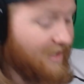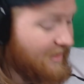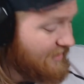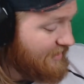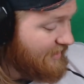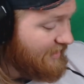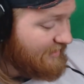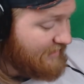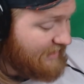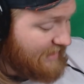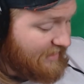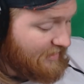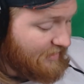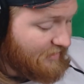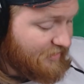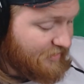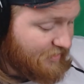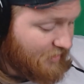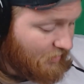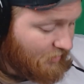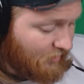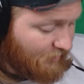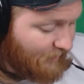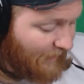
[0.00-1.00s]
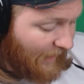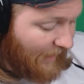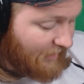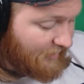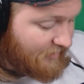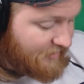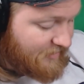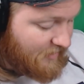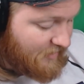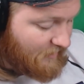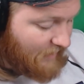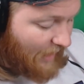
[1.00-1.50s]
Elite controller
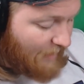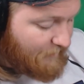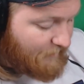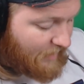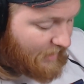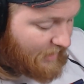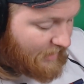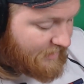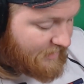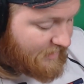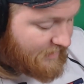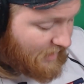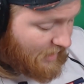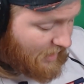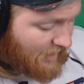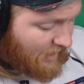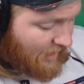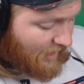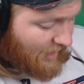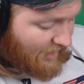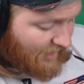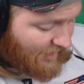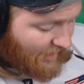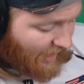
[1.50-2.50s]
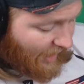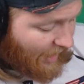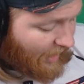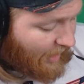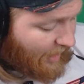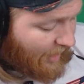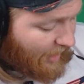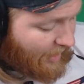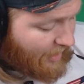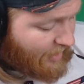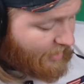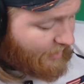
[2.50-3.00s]
paddles. So that means,
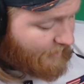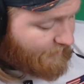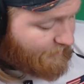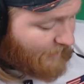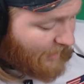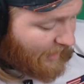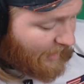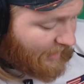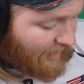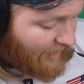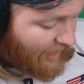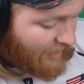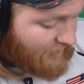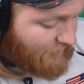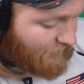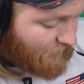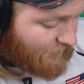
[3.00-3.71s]
hey man, I don't